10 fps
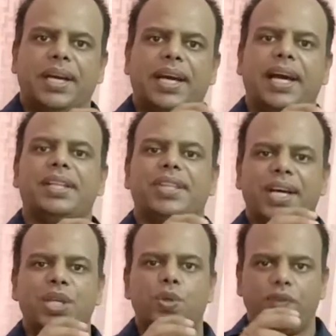and
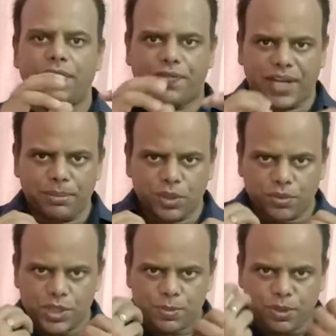then you will frame your
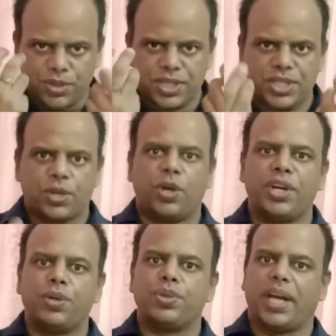responses
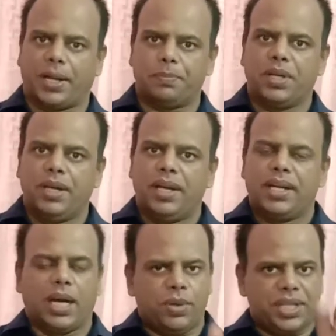according to that.
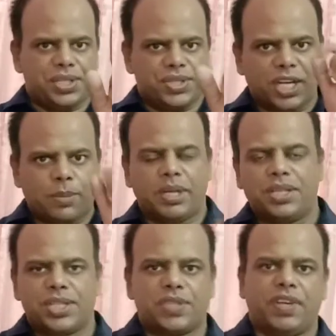Now, ladies and gentlemen,
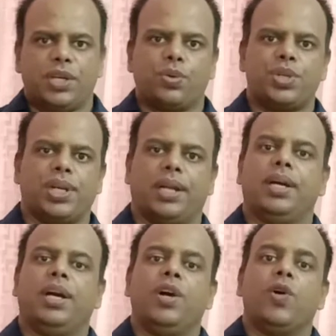this is very crucial.
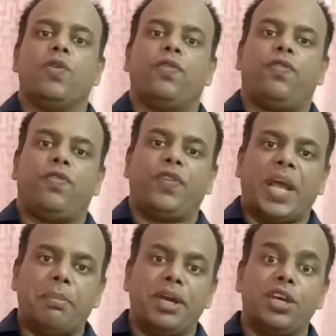
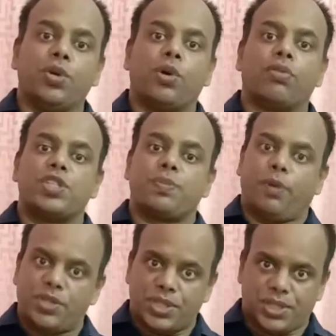Framing your
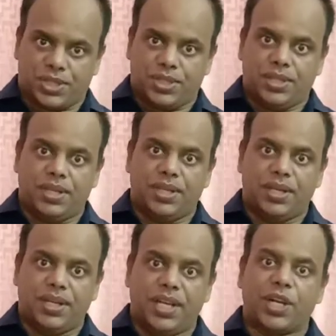responses
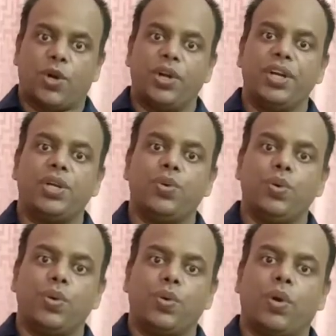according
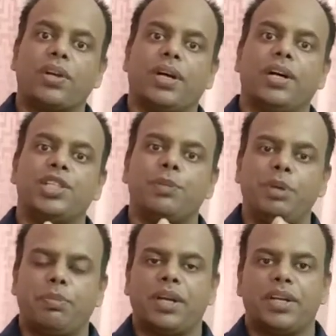to what other
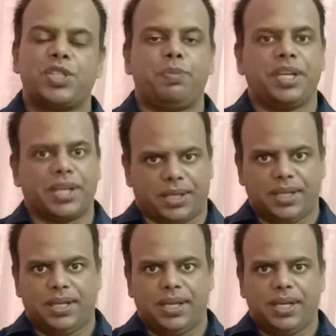people are speaking,
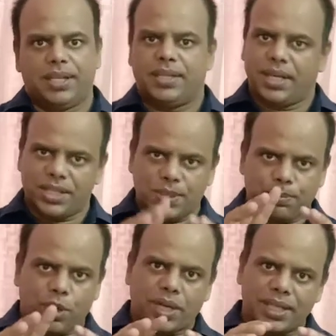that is
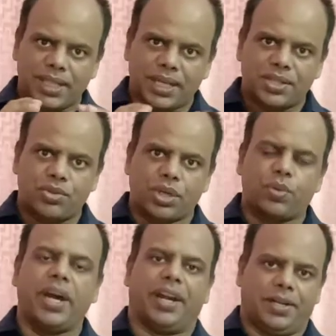important, that is
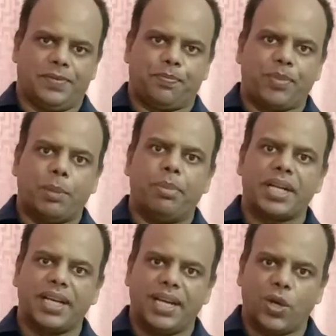required.
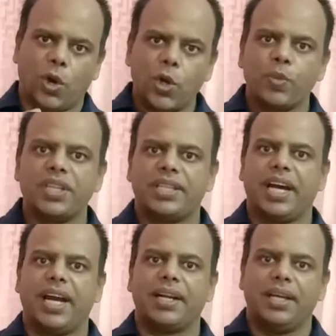But along with
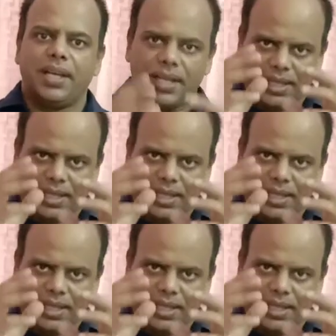that,